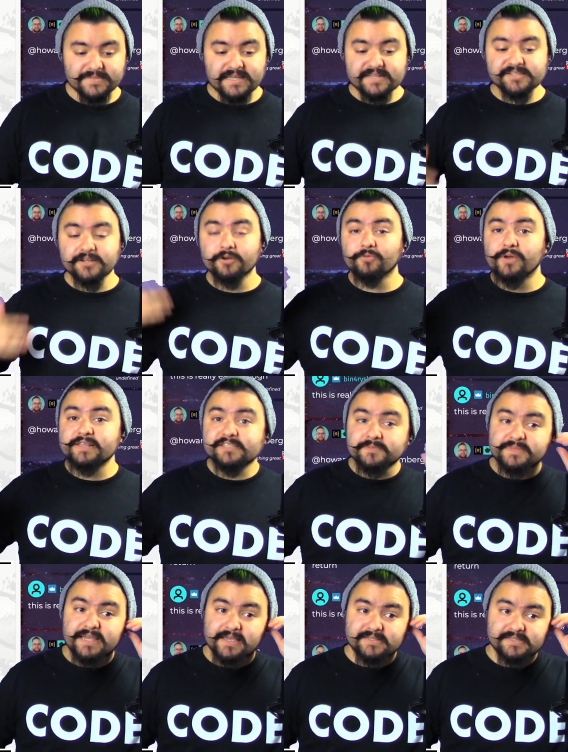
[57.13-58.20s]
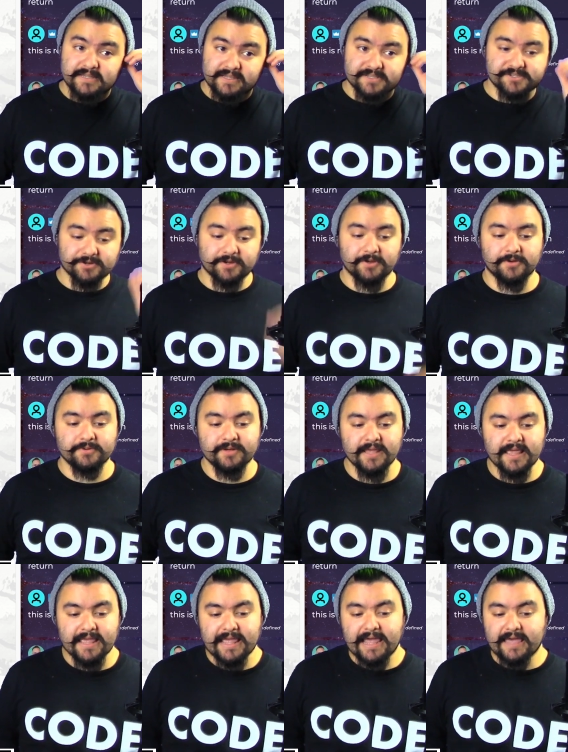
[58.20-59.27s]
It's going to run some tests against your code,
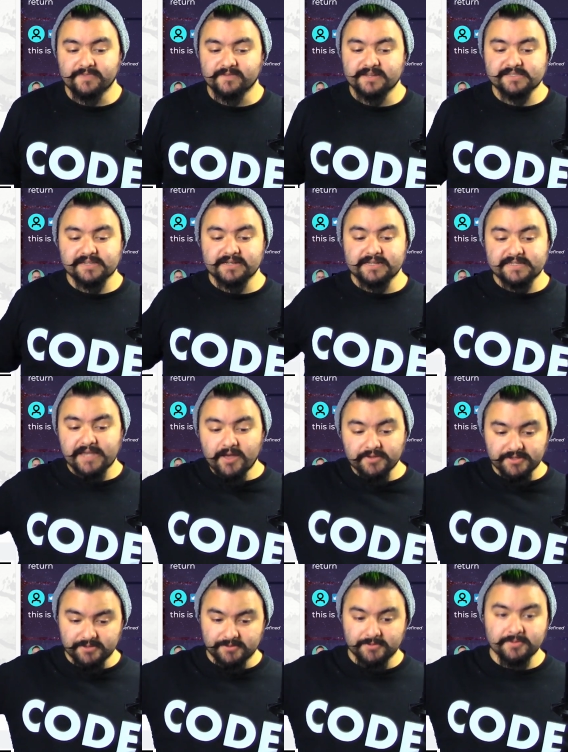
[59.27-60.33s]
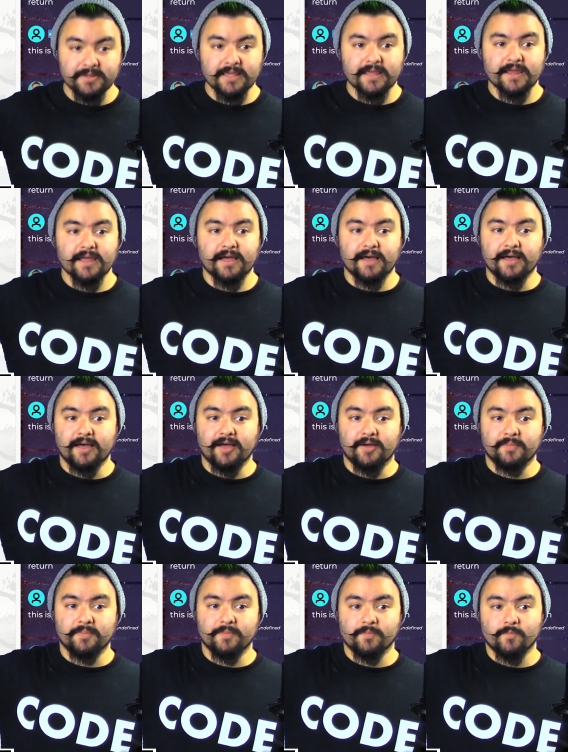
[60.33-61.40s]
and then it's going to tell you.
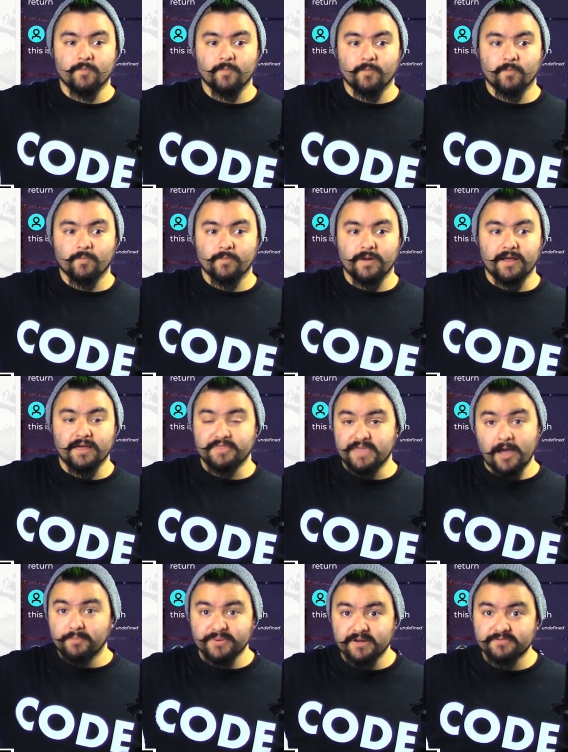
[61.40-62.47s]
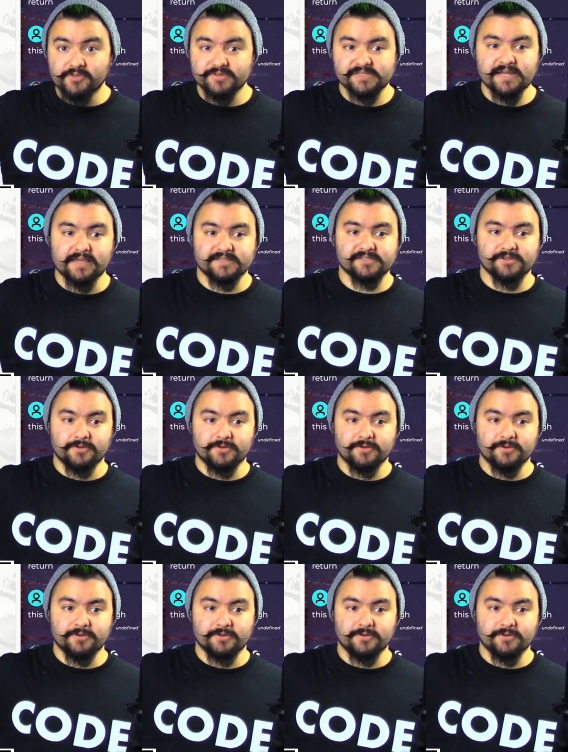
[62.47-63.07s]
Um, uh, the output of those tests.